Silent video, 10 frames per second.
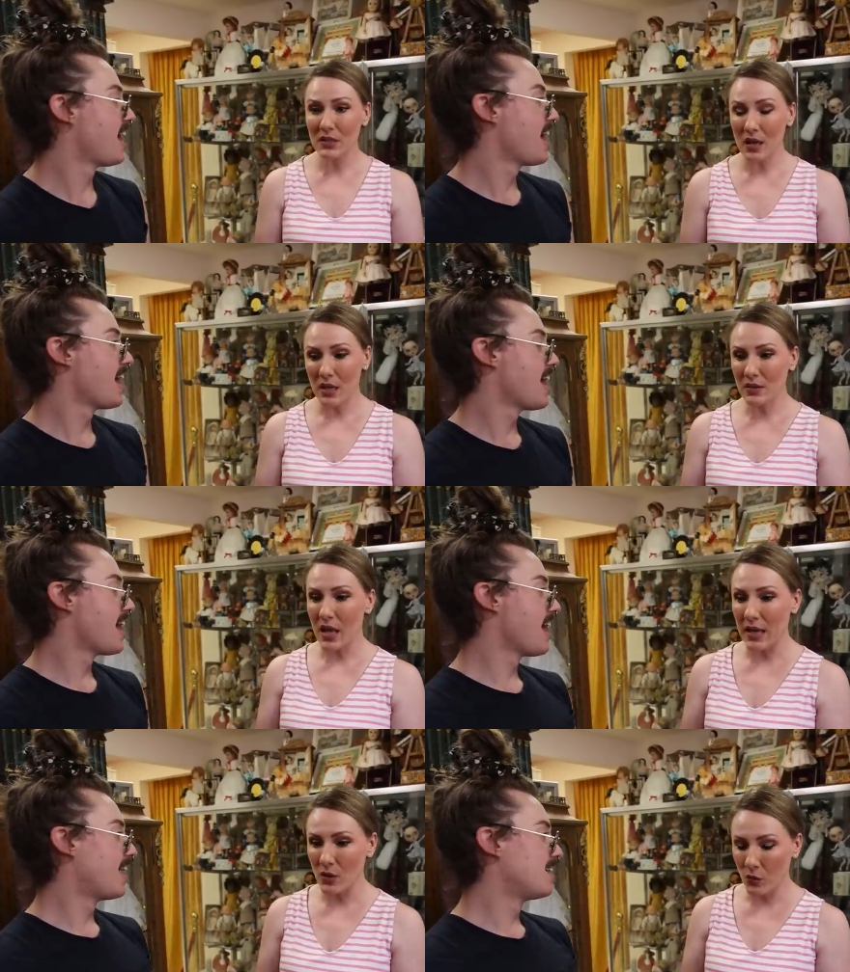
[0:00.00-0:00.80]
Speaker 1: it does.
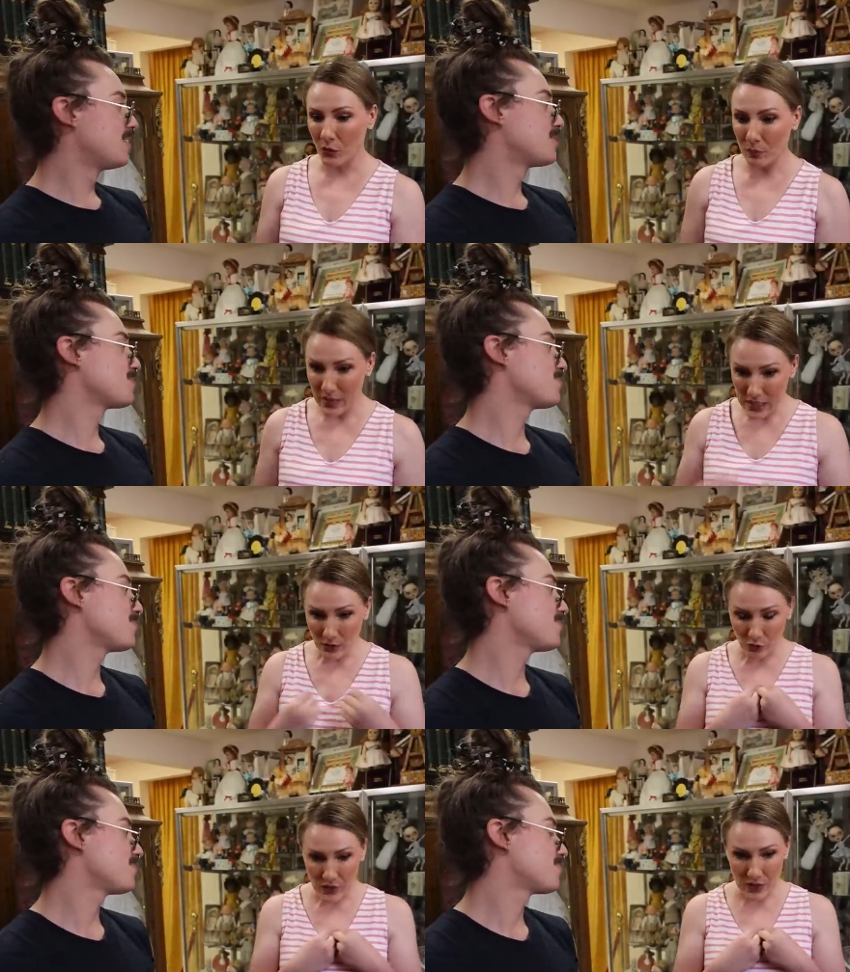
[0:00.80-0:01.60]
I know for me,
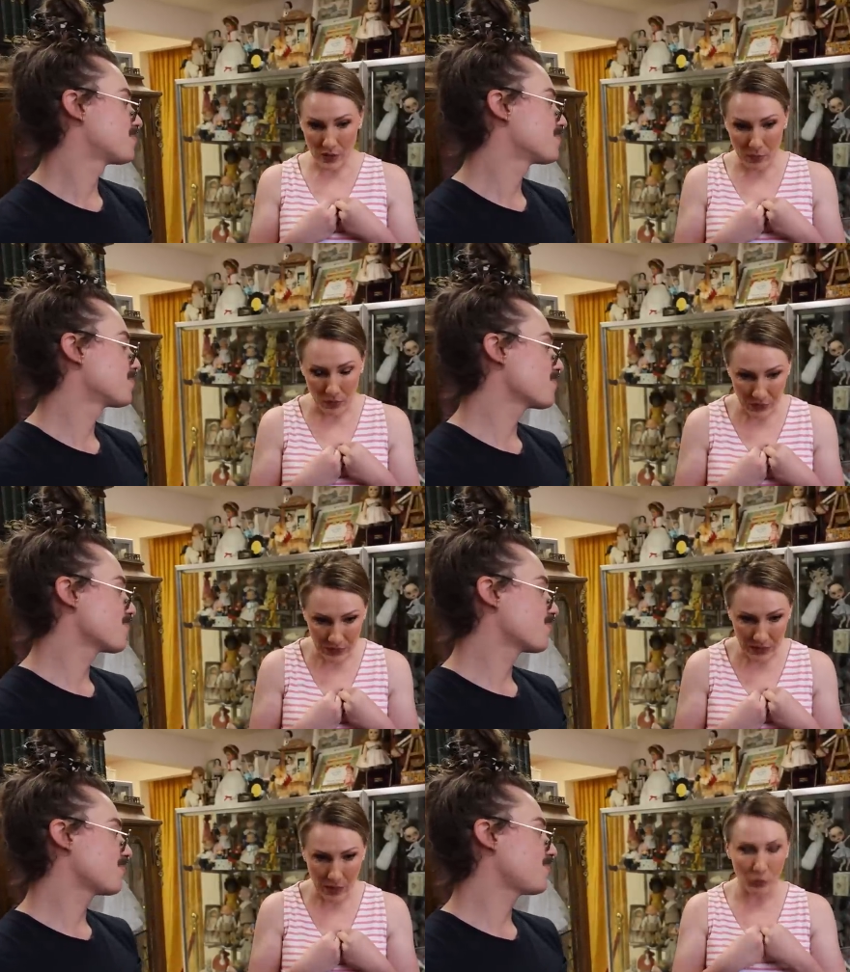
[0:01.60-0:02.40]
just as a person,
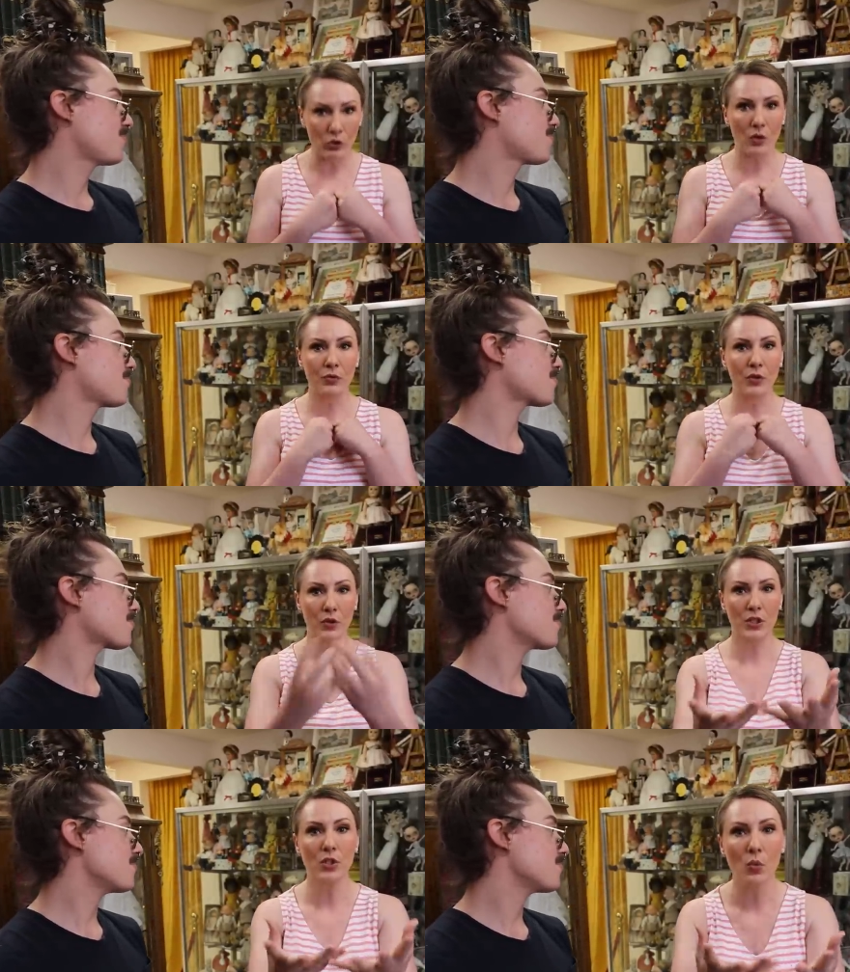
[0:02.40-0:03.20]
and I'm sure
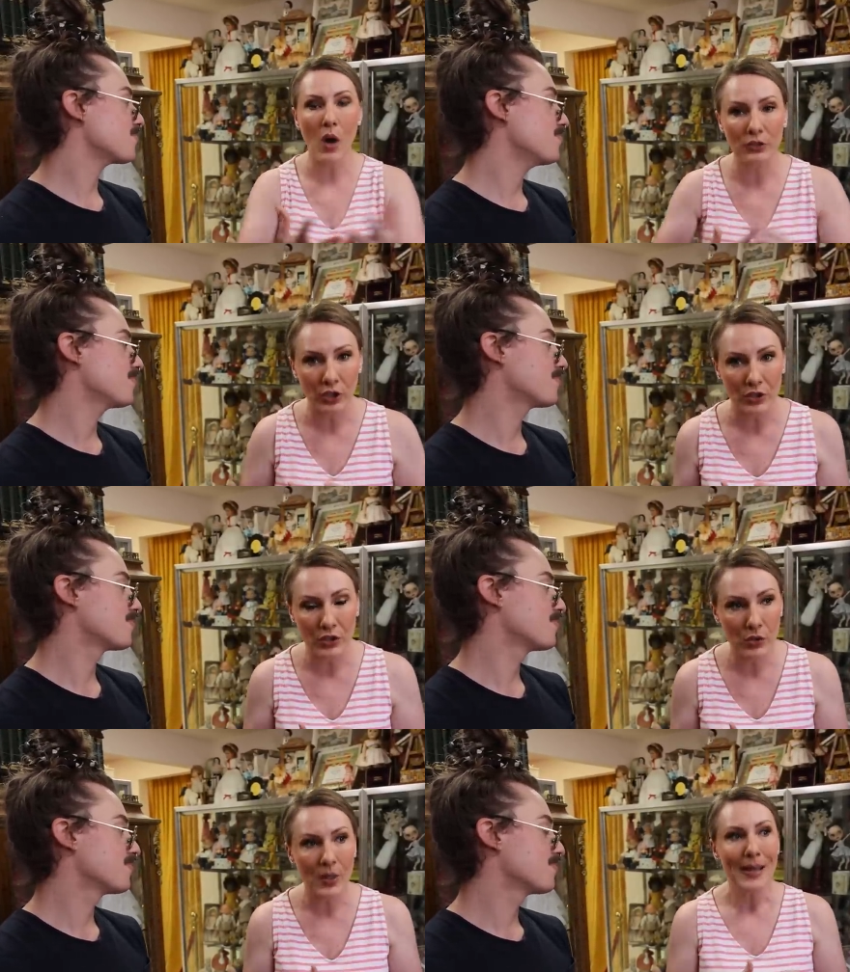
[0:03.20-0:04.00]
for you watching
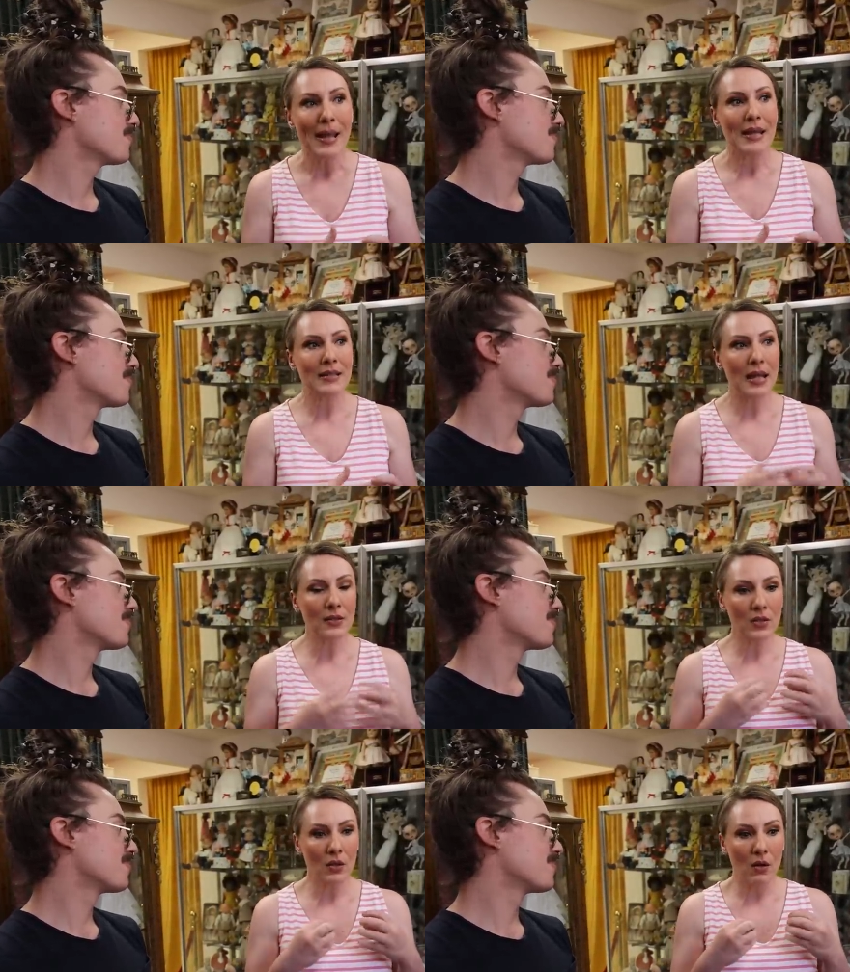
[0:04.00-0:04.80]
too, it
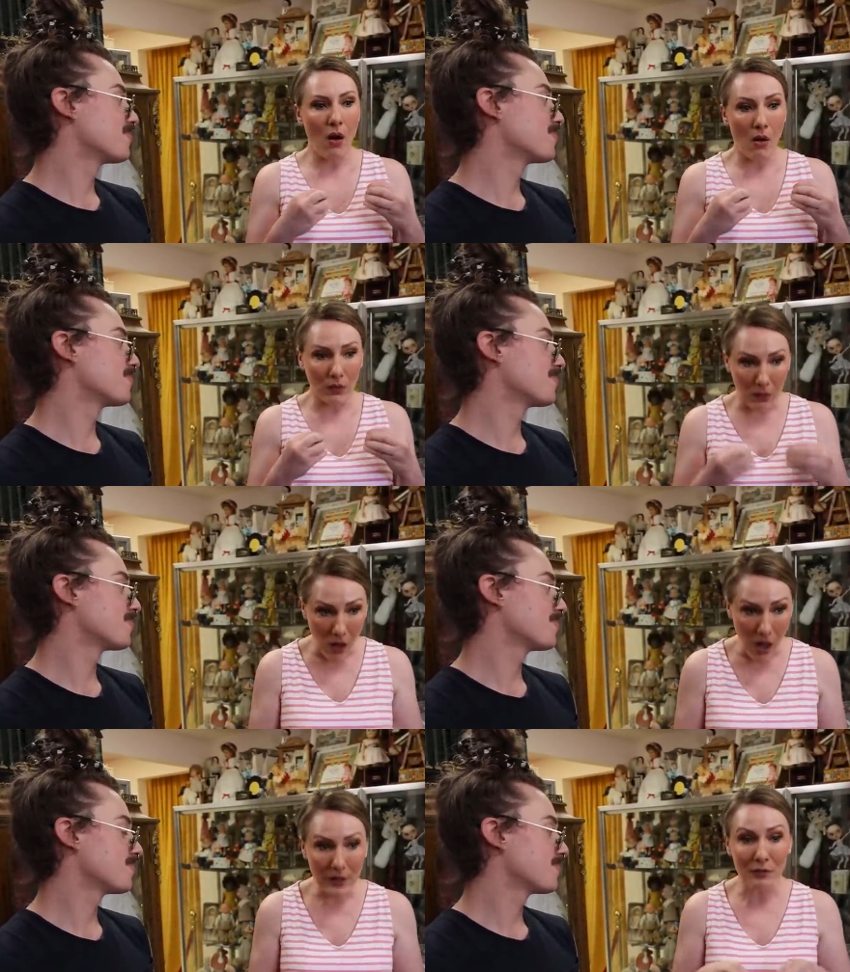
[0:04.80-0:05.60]
takes a
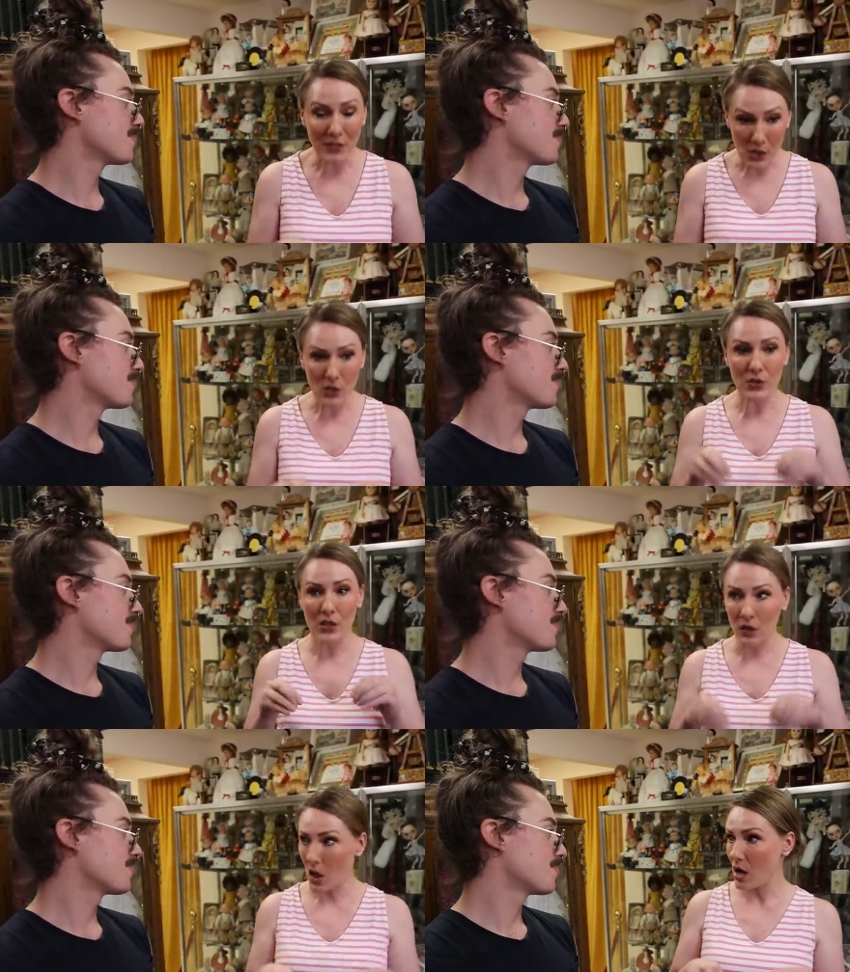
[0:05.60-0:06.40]
lot of years and
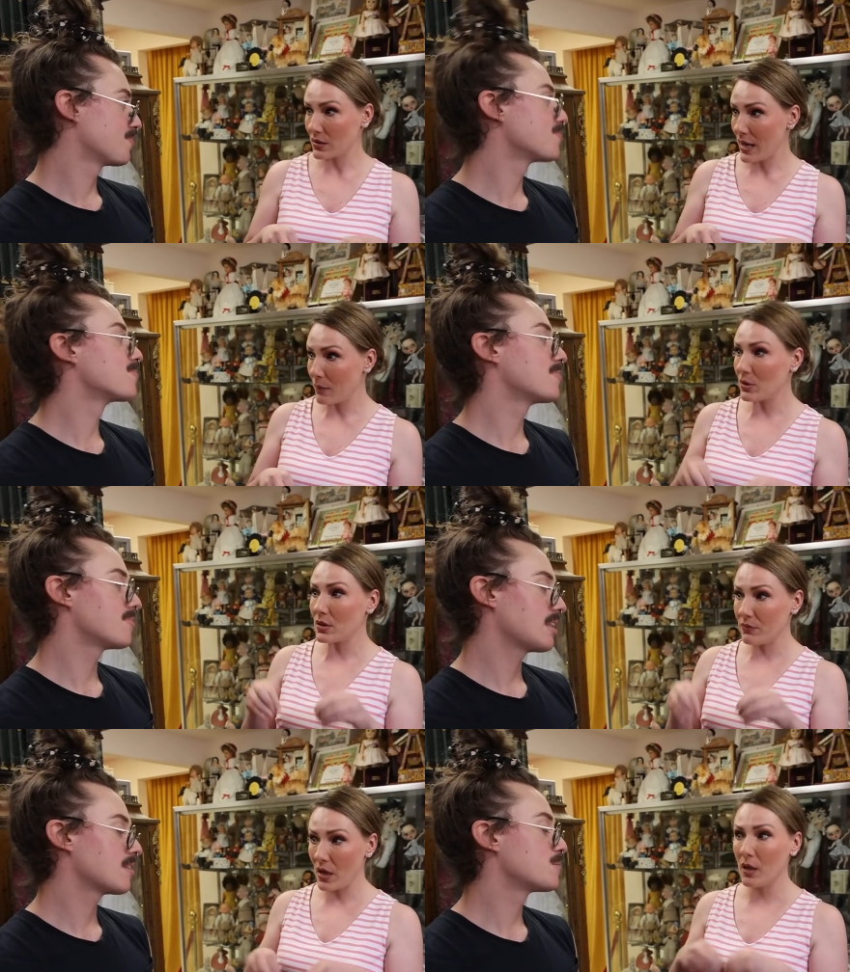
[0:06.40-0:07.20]
a long time to
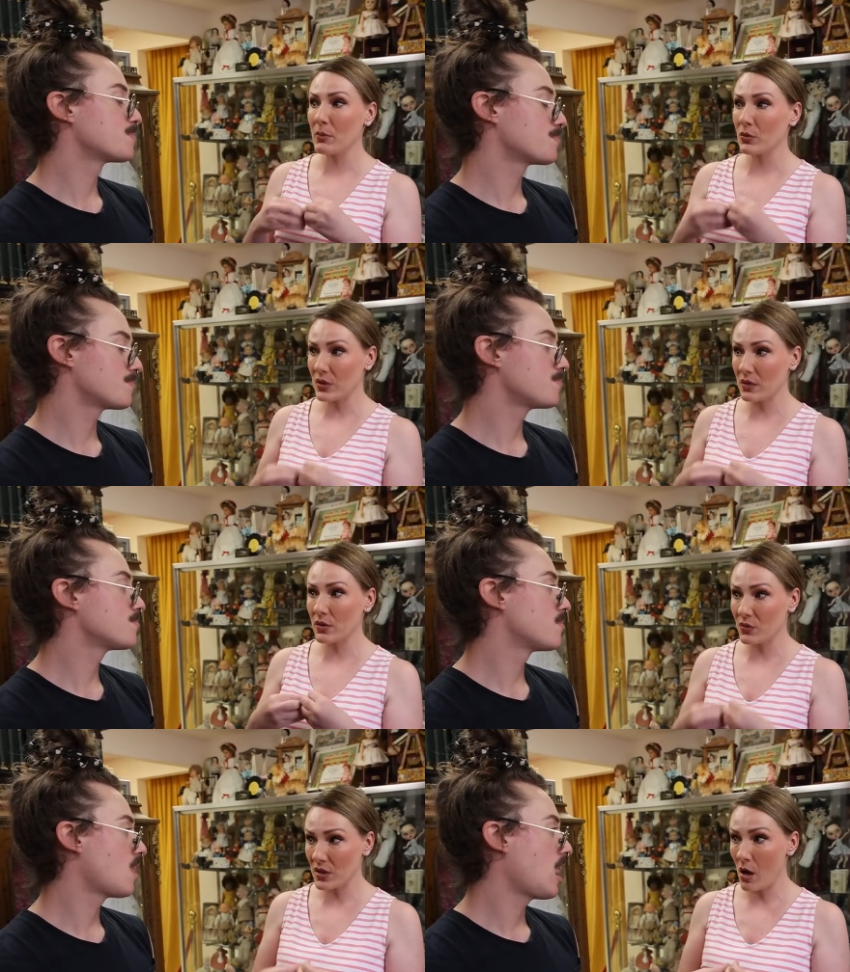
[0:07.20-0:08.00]
develop your sense
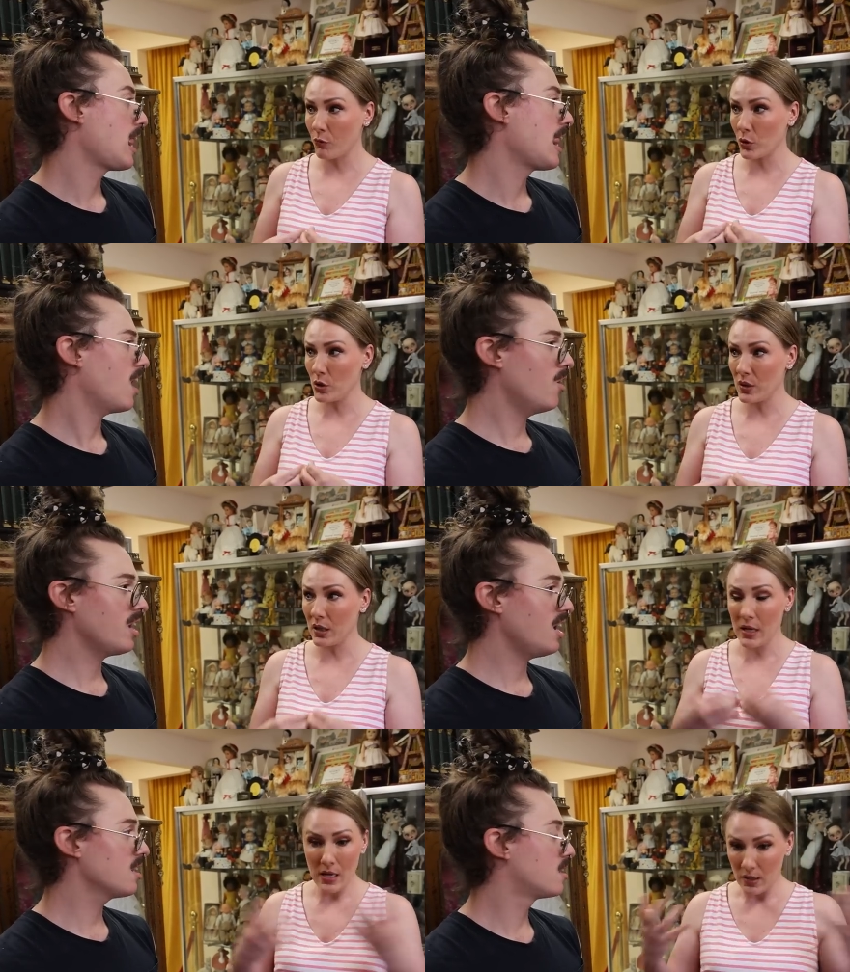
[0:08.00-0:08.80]
of self where you oh, can
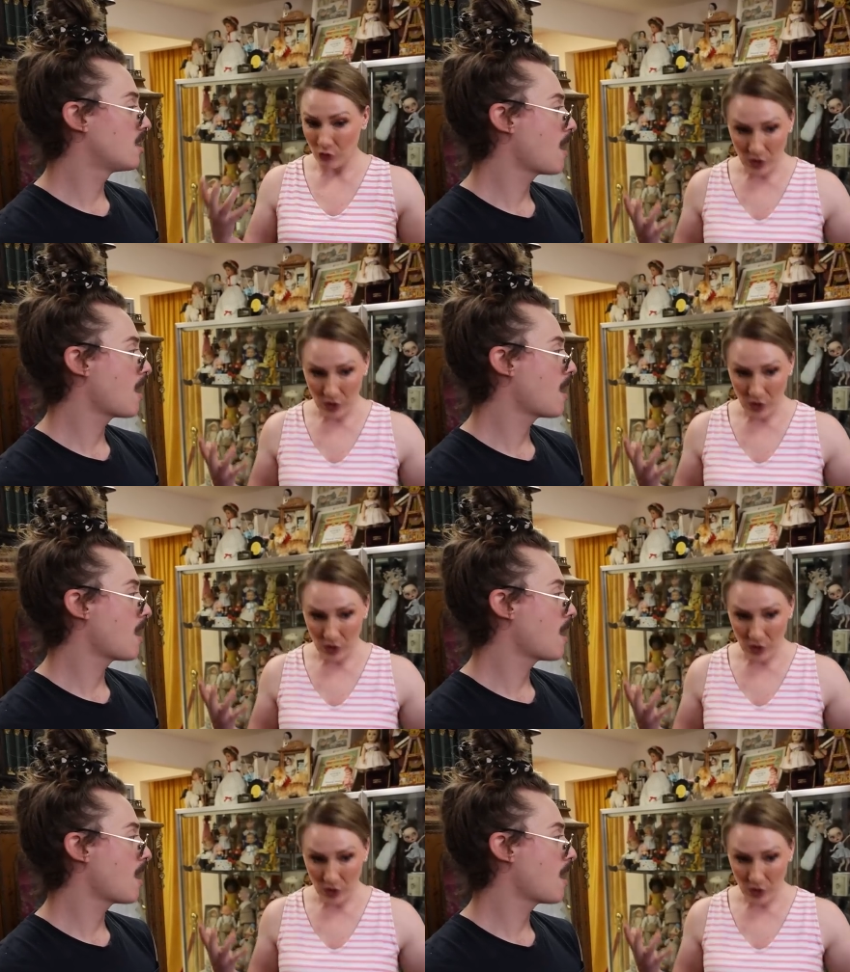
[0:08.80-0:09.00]
yeah.